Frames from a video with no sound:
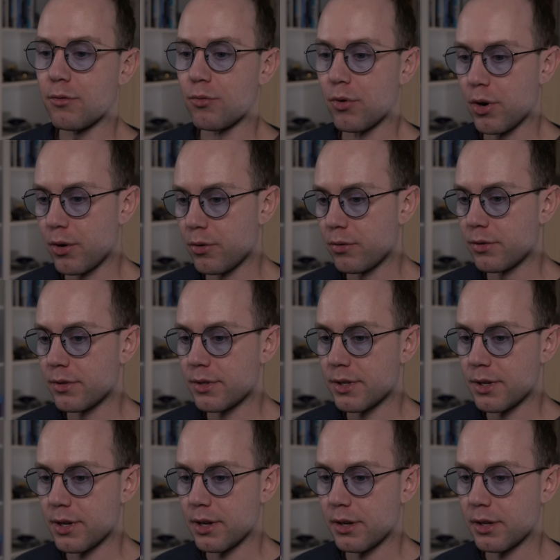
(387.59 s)

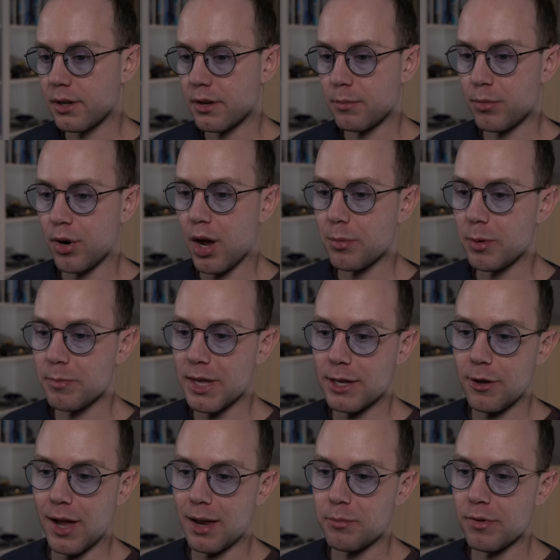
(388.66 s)
runes problem that
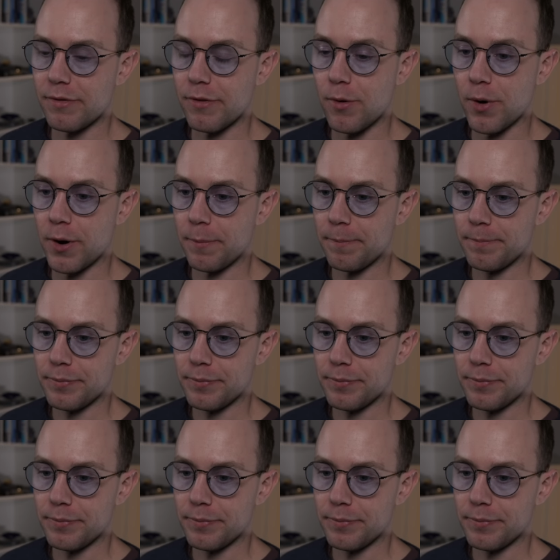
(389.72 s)
you had before.